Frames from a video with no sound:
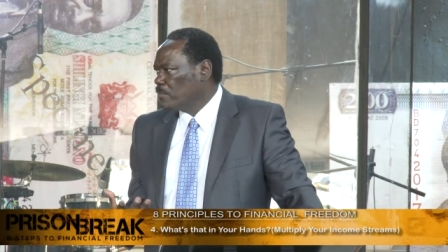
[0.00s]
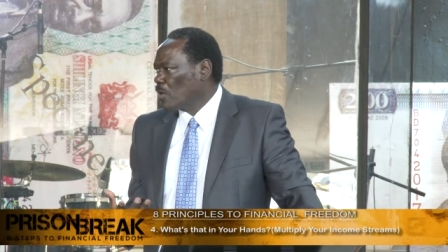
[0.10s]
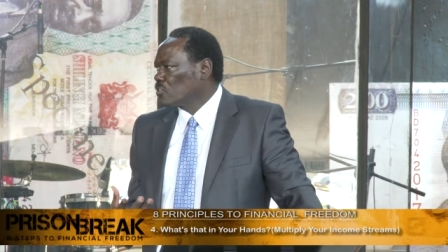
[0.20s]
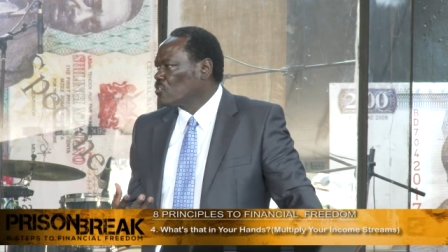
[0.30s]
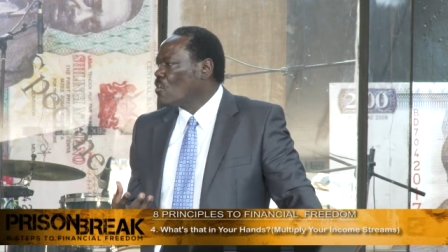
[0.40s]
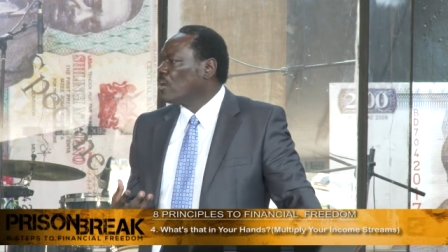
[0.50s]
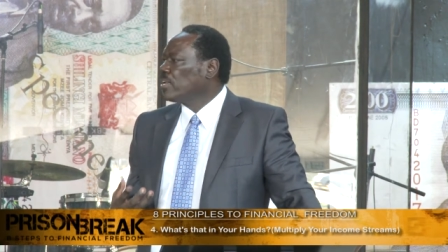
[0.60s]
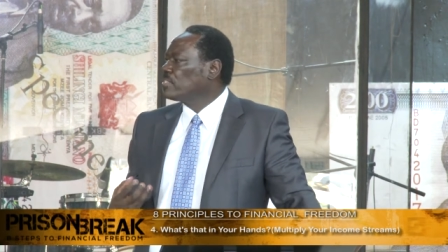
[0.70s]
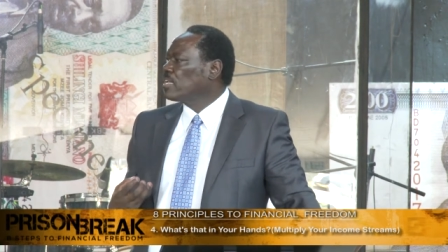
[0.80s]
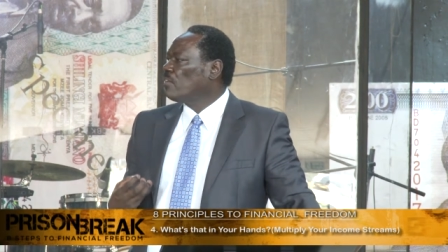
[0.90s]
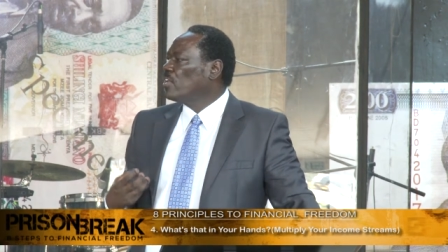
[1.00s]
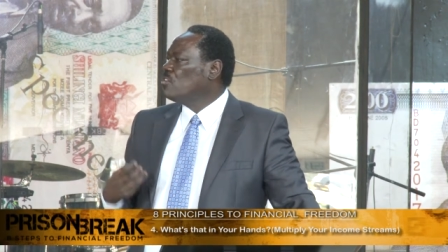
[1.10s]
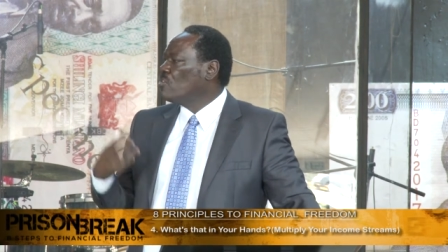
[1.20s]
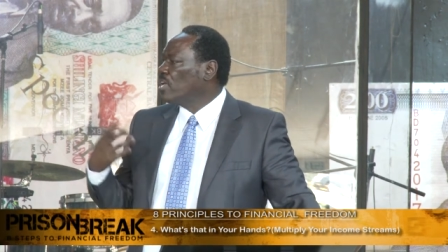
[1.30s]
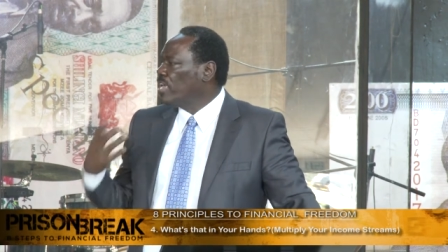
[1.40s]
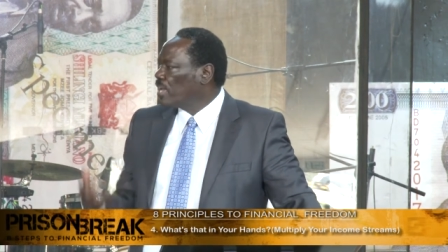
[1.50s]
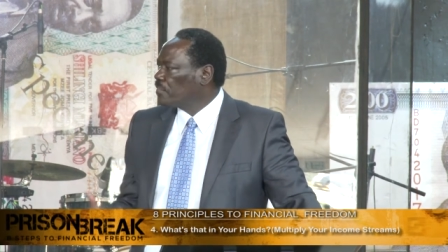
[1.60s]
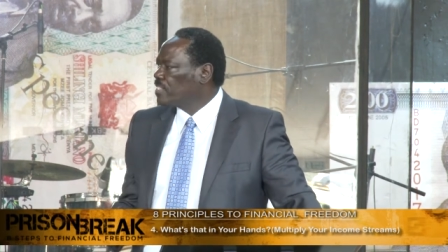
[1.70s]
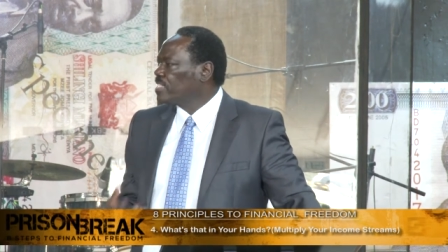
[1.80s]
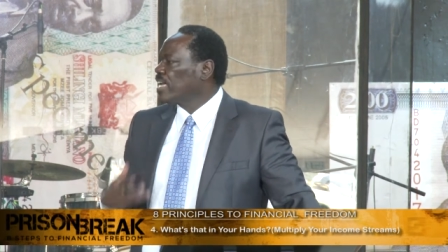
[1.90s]
because God has given you
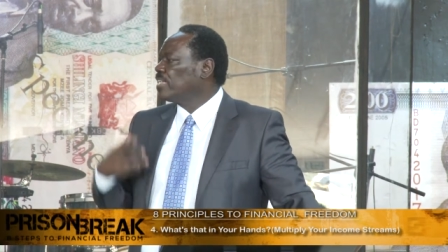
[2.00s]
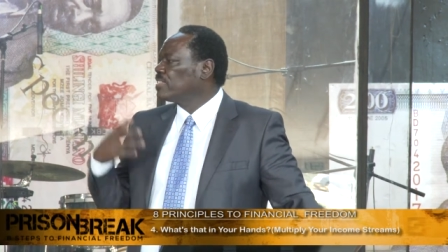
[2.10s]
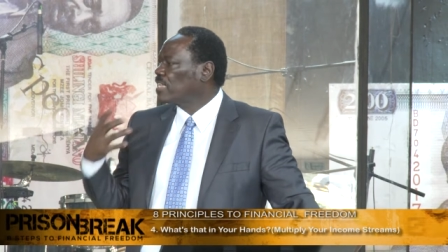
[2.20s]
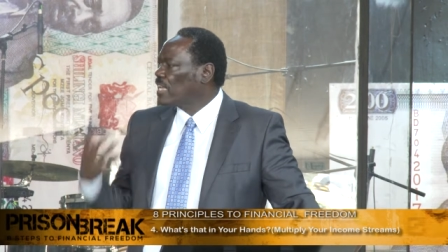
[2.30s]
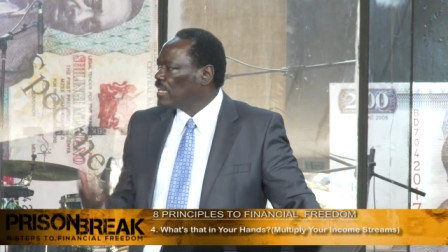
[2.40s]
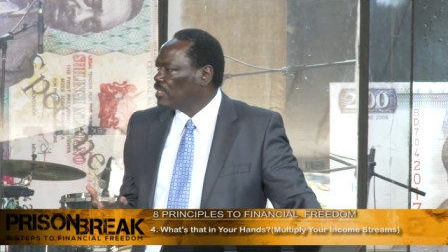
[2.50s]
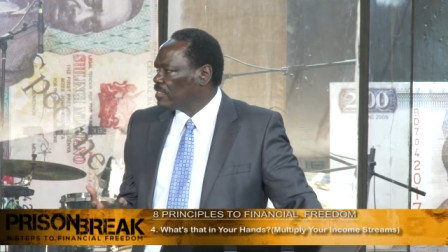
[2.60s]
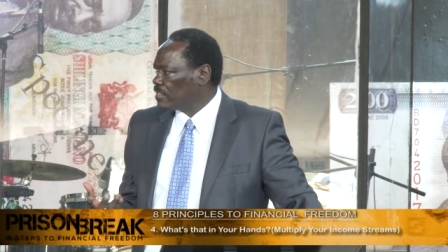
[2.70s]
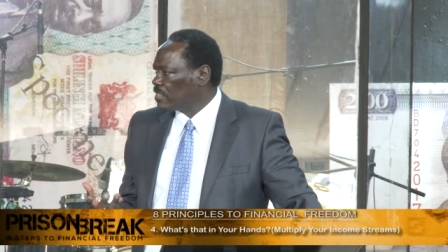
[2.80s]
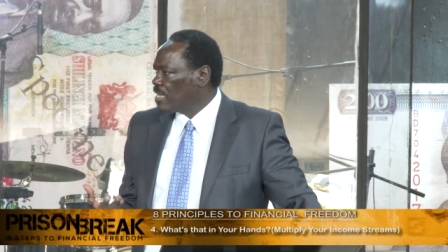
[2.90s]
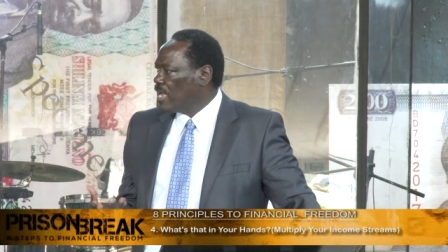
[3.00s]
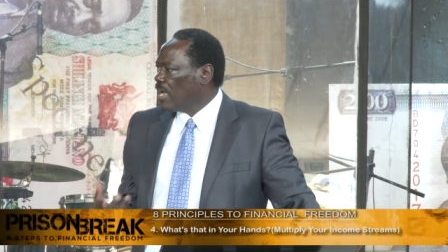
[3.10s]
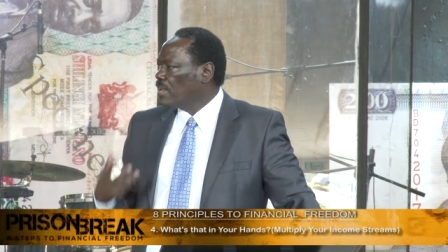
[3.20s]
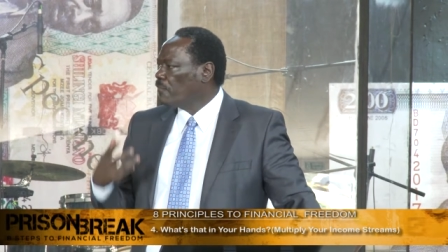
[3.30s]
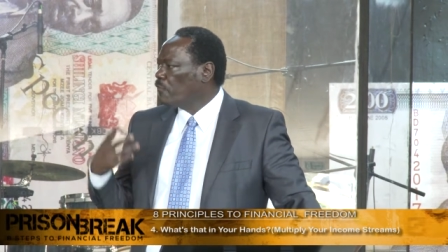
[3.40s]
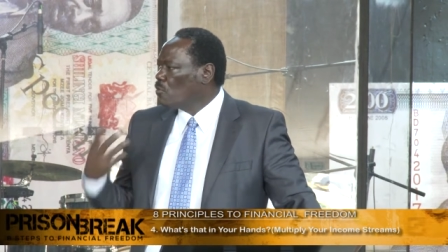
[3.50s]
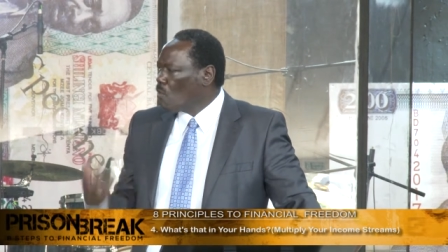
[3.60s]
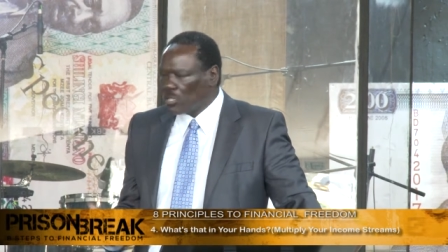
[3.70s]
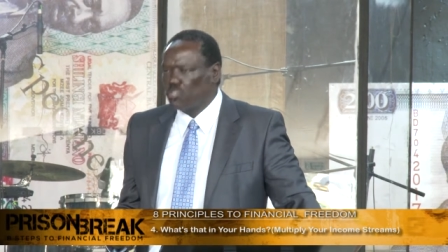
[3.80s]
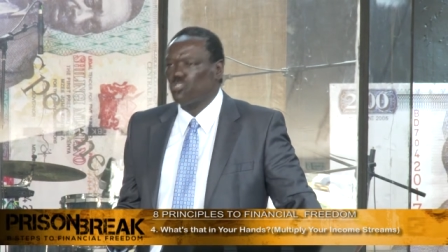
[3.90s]
gifts and skills. And if
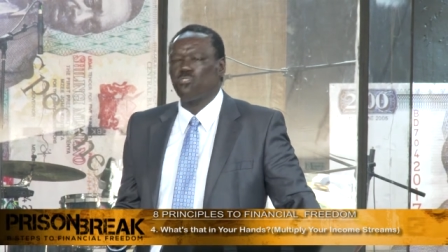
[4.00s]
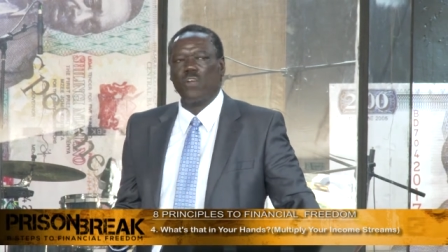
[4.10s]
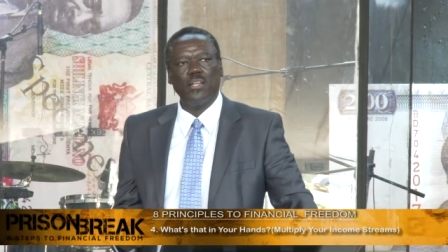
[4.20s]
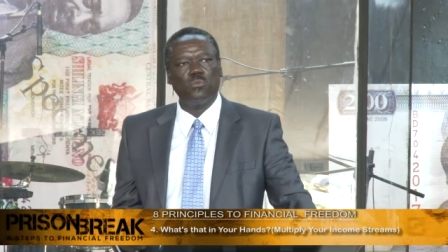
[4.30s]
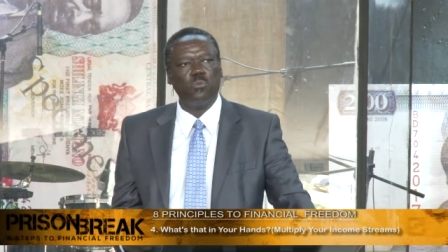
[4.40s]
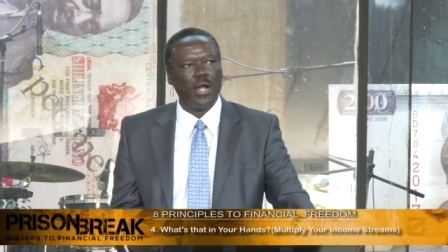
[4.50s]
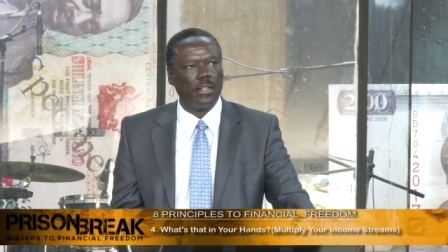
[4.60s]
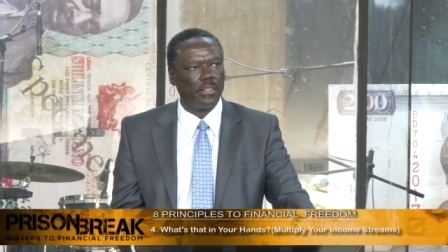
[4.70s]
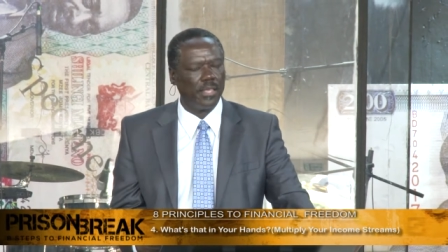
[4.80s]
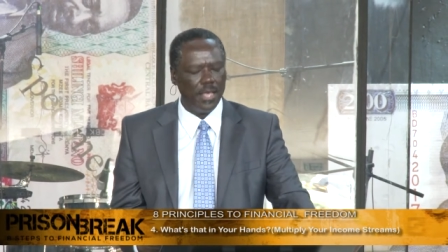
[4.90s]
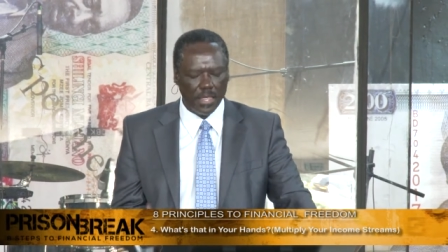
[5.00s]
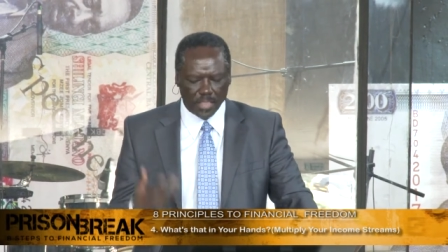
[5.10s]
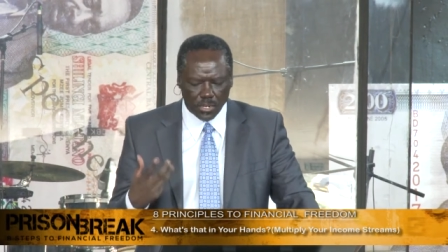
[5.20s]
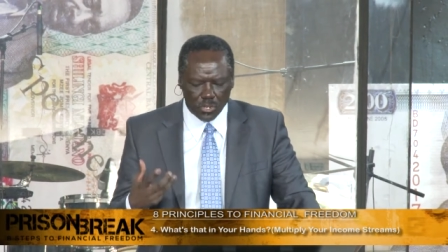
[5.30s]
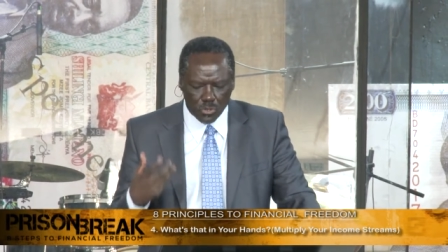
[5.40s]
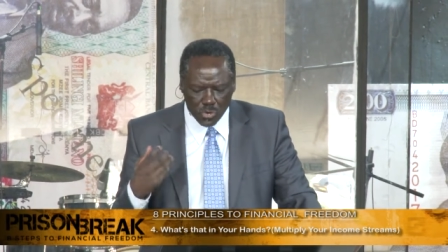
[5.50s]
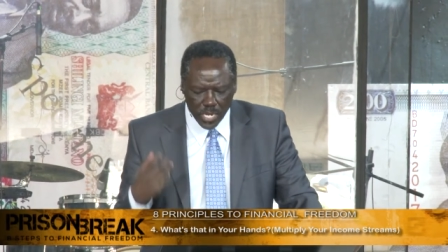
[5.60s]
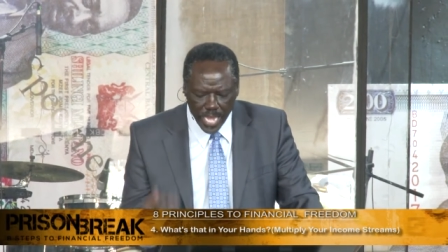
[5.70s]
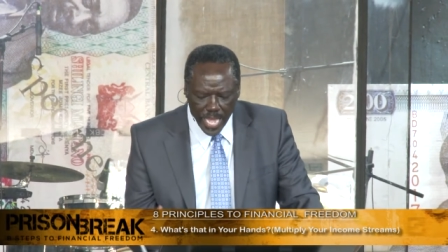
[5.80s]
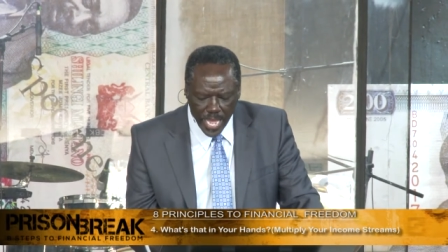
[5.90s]
you want to create wealth, then you
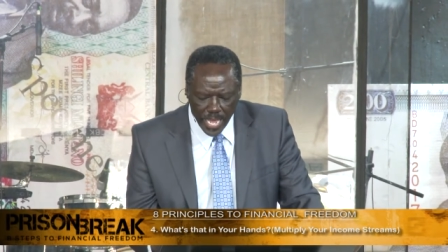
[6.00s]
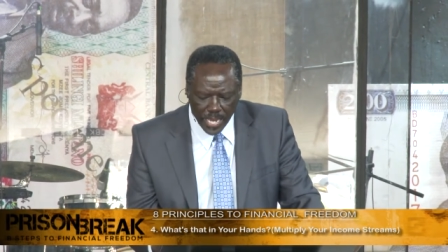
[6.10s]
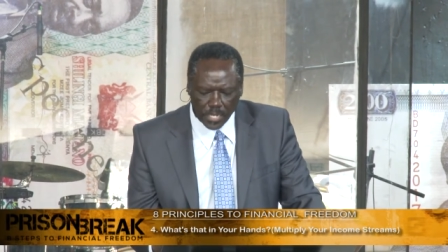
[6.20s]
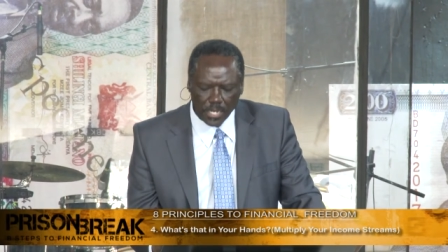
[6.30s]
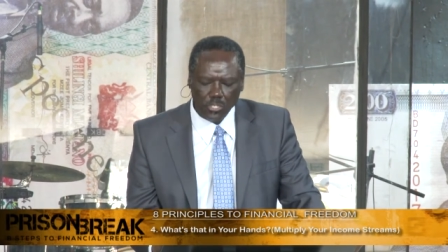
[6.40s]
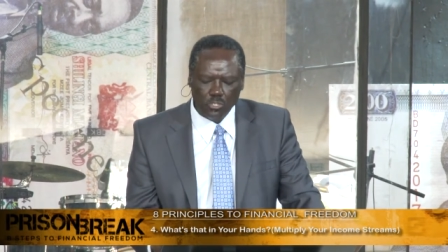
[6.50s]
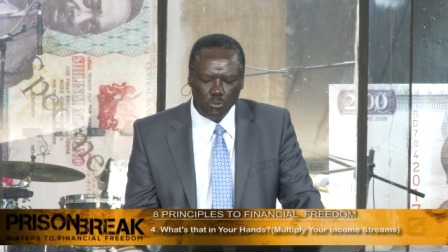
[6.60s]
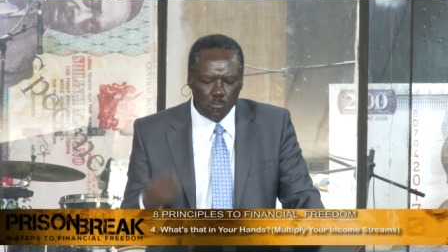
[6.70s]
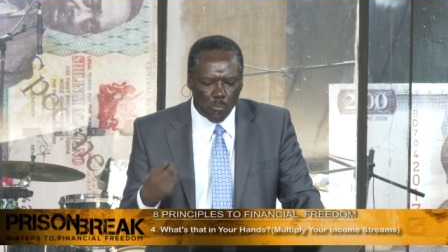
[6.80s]
need to